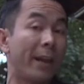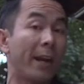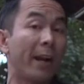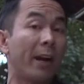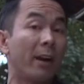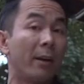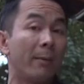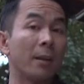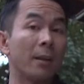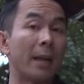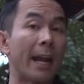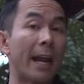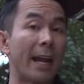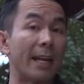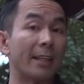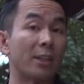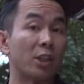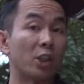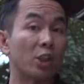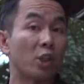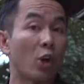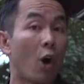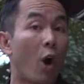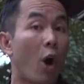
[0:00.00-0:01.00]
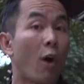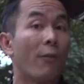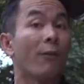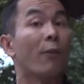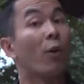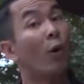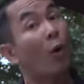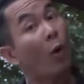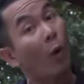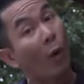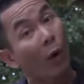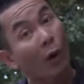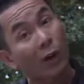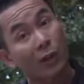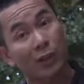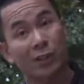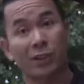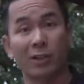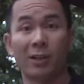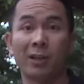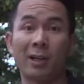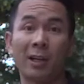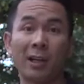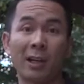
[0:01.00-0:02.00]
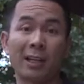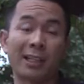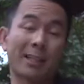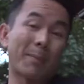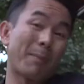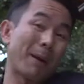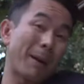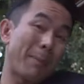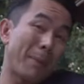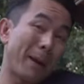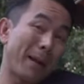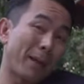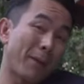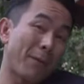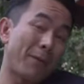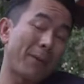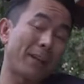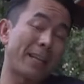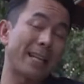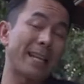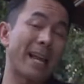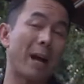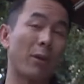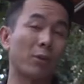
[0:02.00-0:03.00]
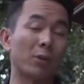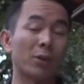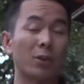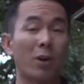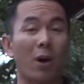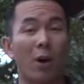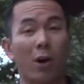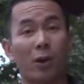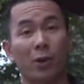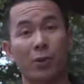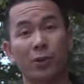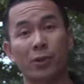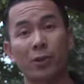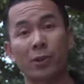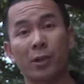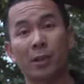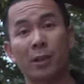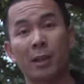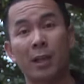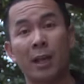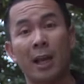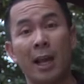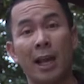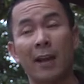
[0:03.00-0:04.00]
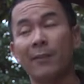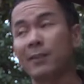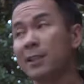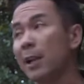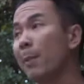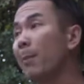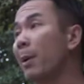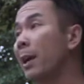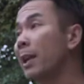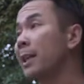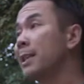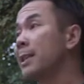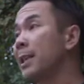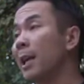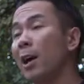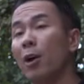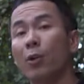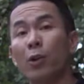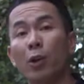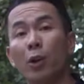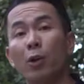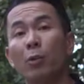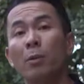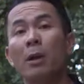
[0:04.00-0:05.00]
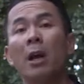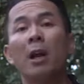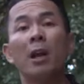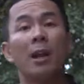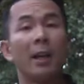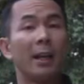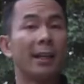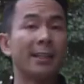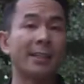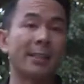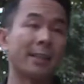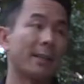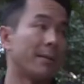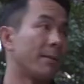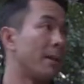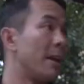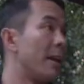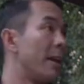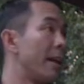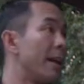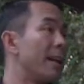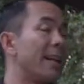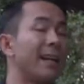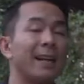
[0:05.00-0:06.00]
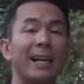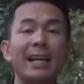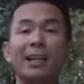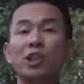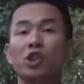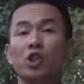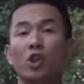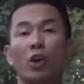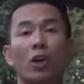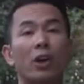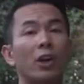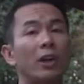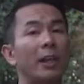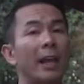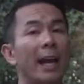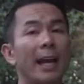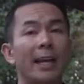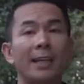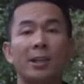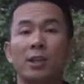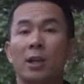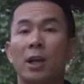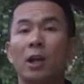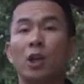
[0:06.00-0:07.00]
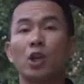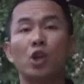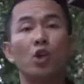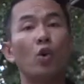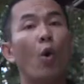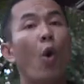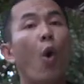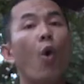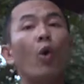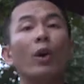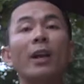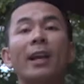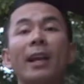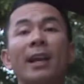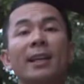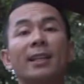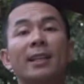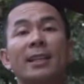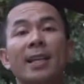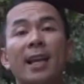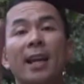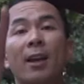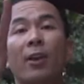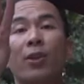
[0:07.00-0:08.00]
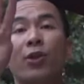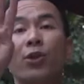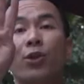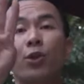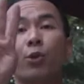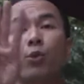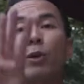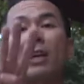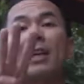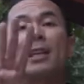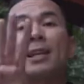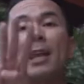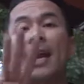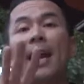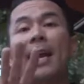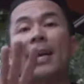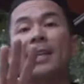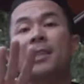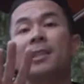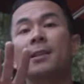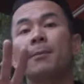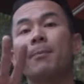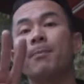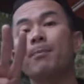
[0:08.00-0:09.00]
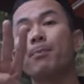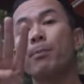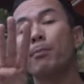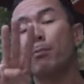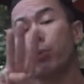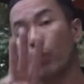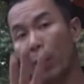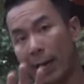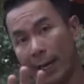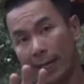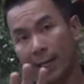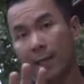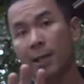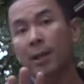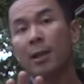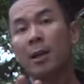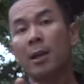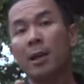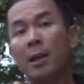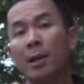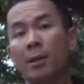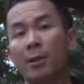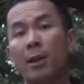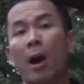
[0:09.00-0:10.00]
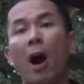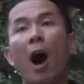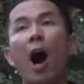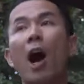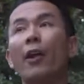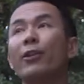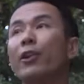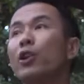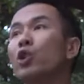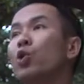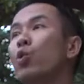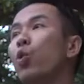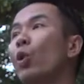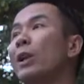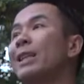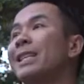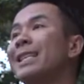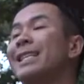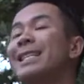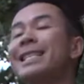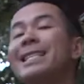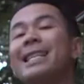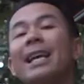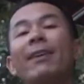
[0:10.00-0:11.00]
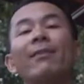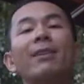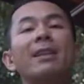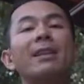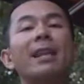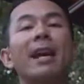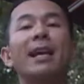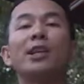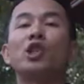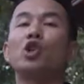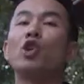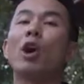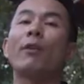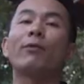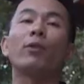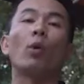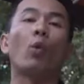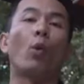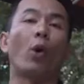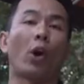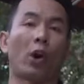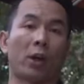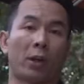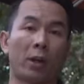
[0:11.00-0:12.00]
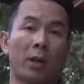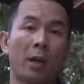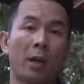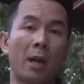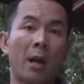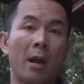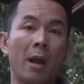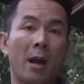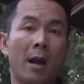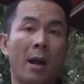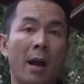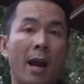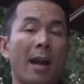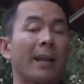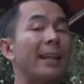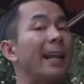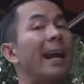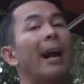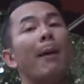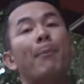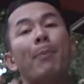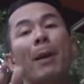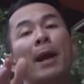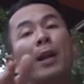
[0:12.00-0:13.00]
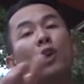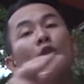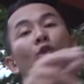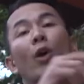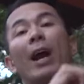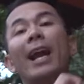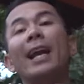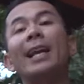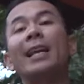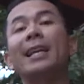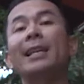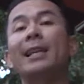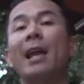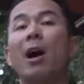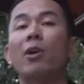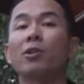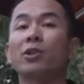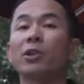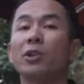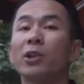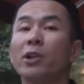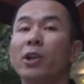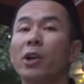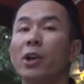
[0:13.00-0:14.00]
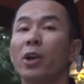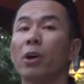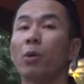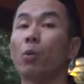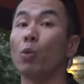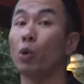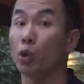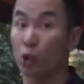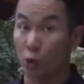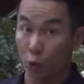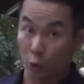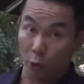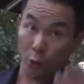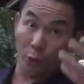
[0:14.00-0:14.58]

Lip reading: there? The answer is of course, because somebody paying you $50,000. If somebody tell you, listen, in the next 30 days, you only can take 3 days break. The other 27 days you have to work, and they are paying you $80,000 a year. Would you